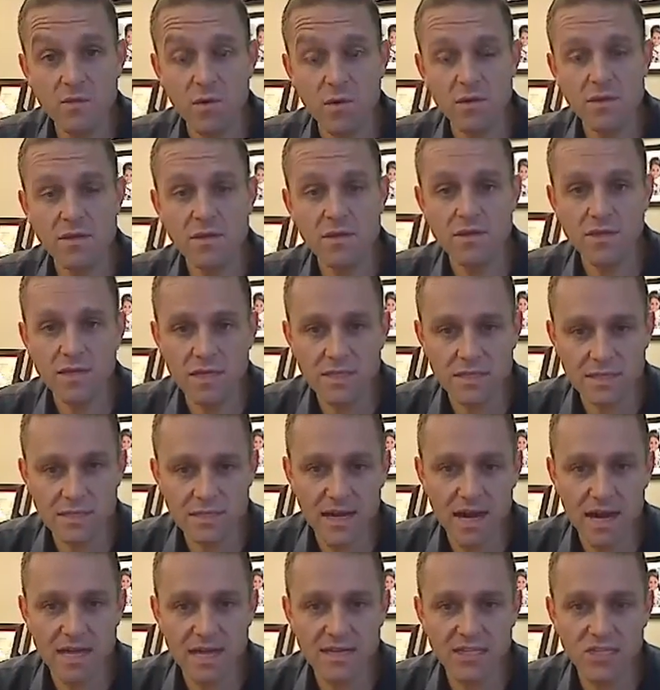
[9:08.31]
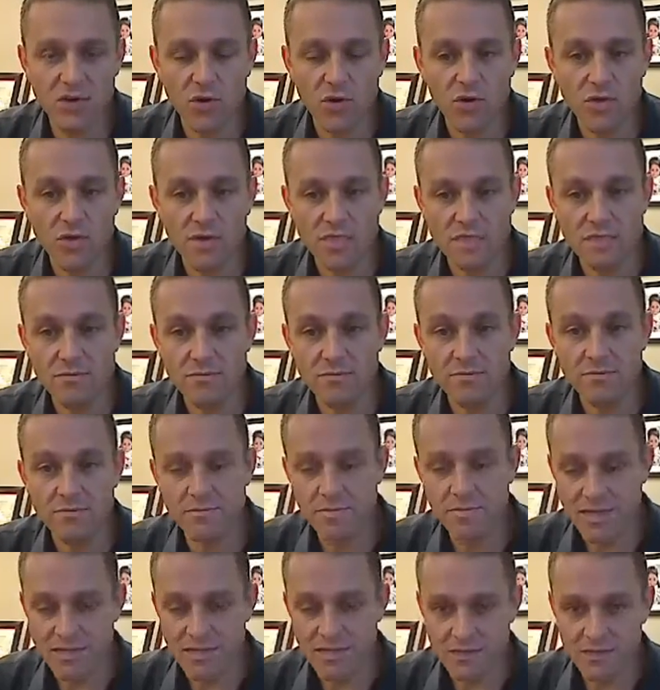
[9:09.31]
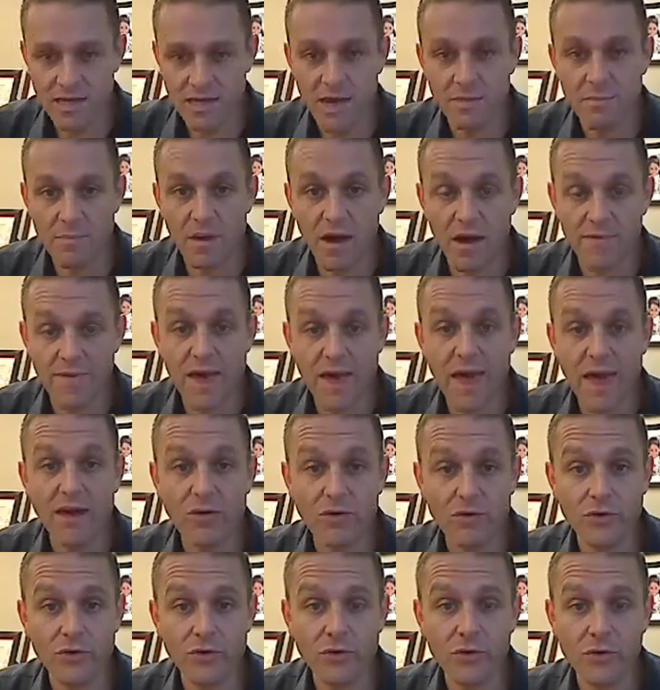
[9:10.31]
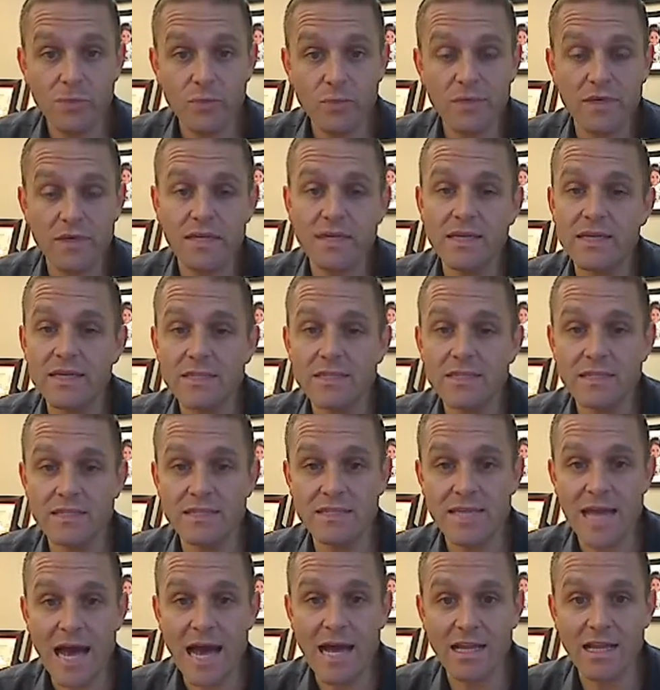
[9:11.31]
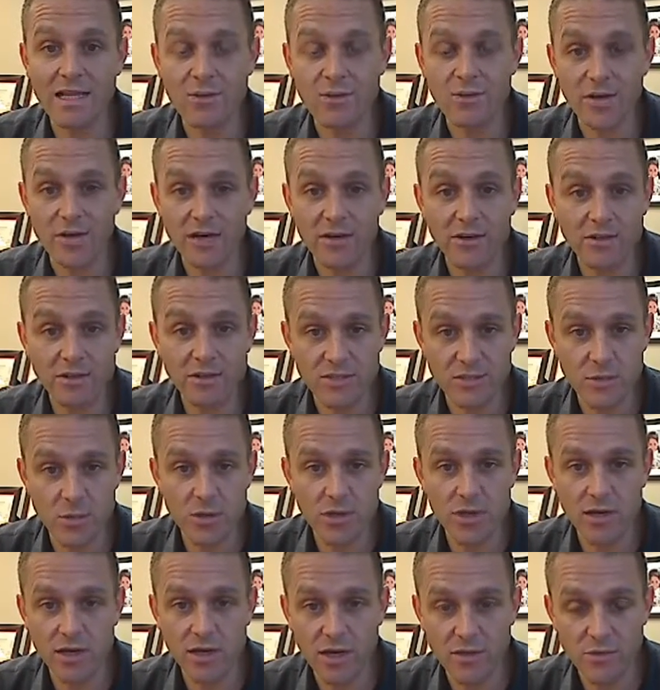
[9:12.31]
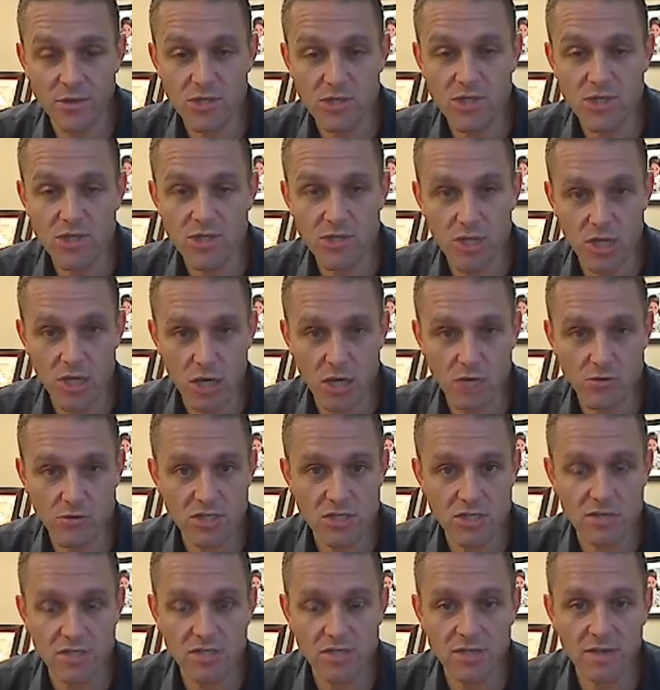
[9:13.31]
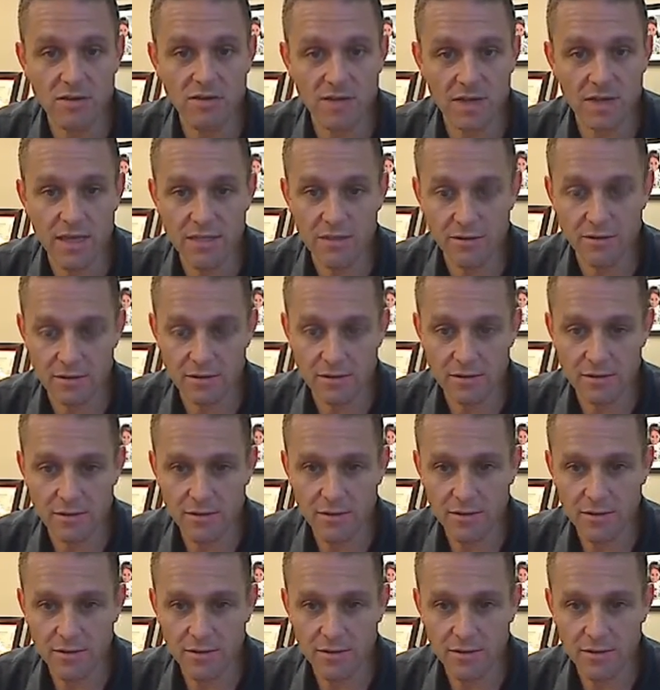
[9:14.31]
the things that I totally messed up on that group is exactly what Erica's working on, which is the coaching event.